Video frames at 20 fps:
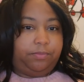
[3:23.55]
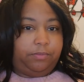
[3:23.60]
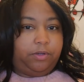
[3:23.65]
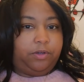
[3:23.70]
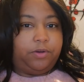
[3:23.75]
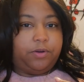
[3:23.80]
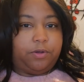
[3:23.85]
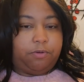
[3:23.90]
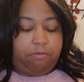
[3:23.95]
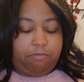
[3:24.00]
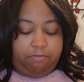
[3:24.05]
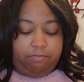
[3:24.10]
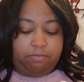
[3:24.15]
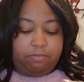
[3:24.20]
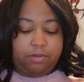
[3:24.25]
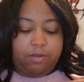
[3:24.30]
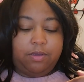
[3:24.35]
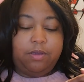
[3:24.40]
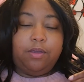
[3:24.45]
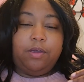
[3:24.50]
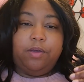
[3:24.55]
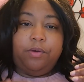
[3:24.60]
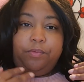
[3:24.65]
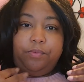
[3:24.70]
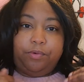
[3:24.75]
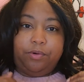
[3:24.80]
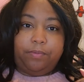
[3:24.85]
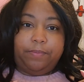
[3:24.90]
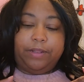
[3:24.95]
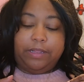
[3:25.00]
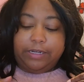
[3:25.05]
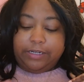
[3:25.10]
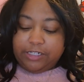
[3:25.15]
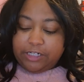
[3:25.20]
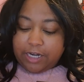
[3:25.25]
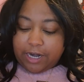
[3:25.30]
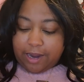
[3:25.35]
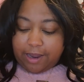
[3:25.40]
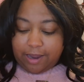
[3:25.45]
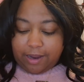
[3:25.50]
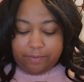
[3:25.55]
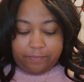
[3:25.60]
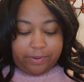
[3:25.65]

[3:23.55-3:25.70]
you know, room in the chain.